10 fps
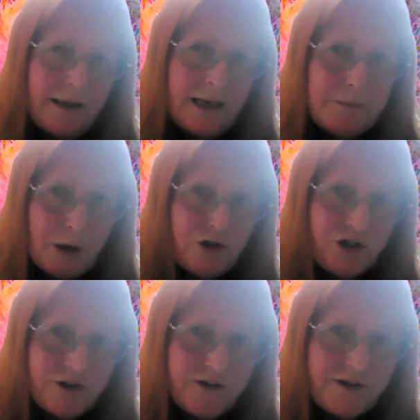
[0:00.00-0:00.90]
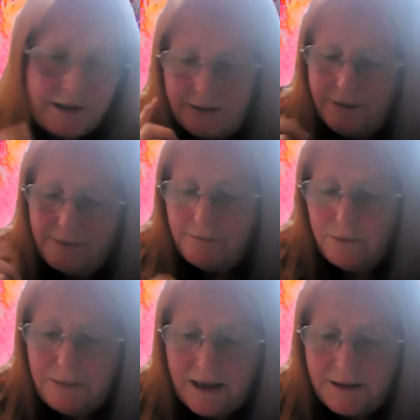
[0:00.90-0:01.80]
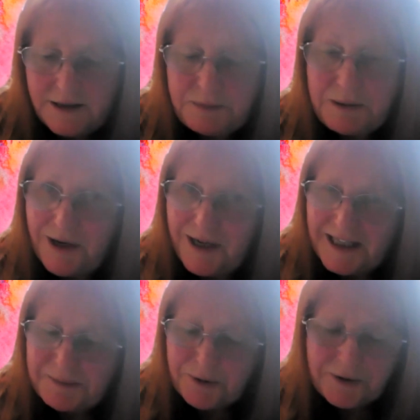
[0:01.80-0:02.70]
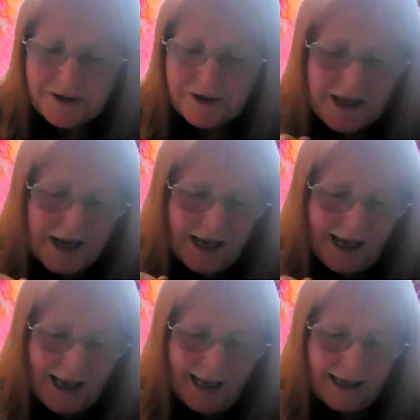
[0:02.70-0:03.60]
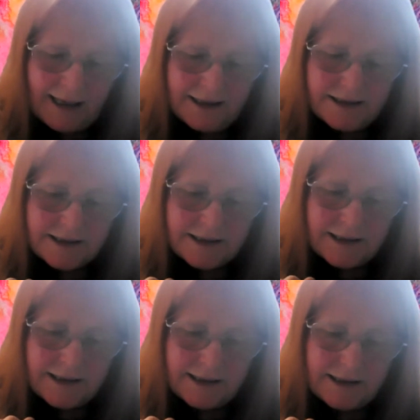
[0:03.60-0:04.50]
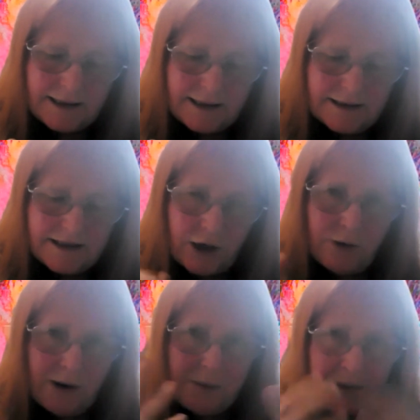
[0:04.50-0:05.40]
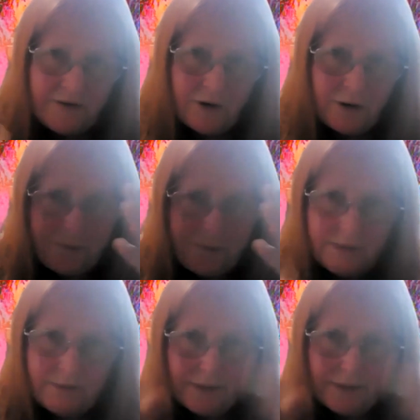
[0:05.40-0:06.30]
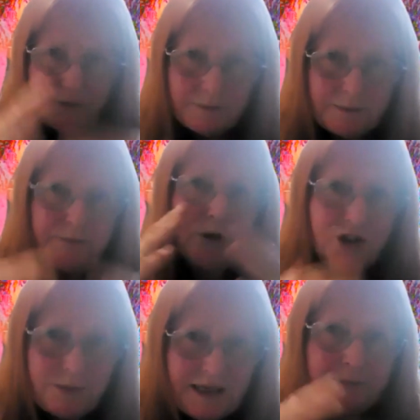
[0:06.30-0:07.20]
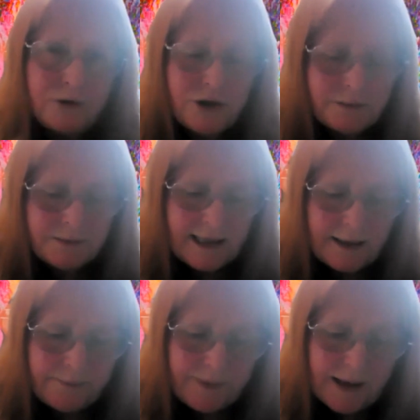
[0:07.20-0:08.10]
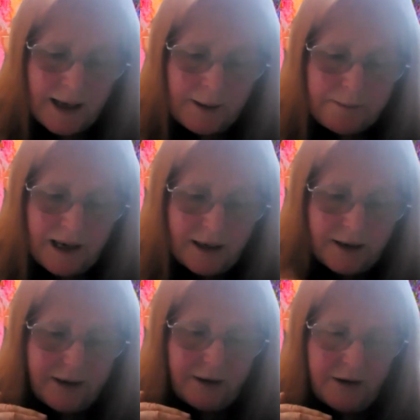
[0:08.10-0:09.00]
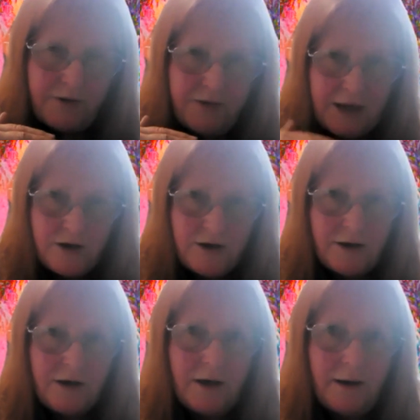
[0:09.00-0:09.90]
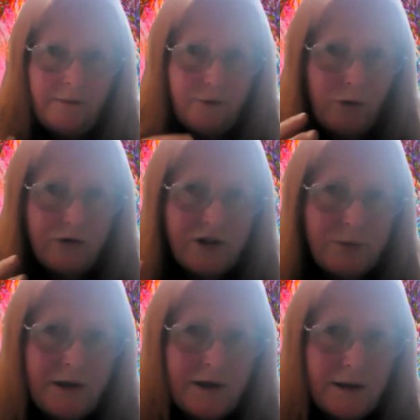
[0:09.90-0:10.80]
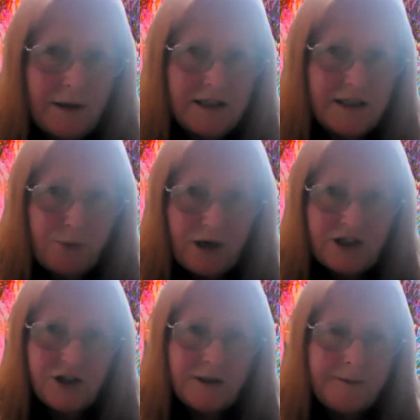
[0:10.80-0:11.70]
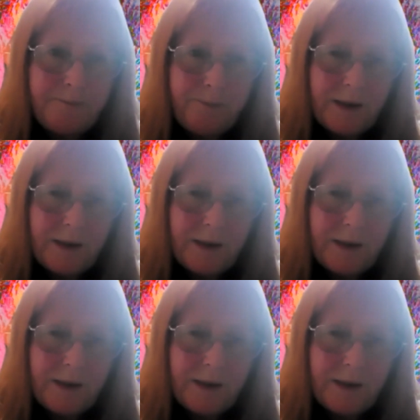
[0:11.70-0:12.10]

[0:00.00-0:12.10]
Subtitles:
emotions. That might be my next book. And so I'm a bit of a push them down. But then, of course, with depression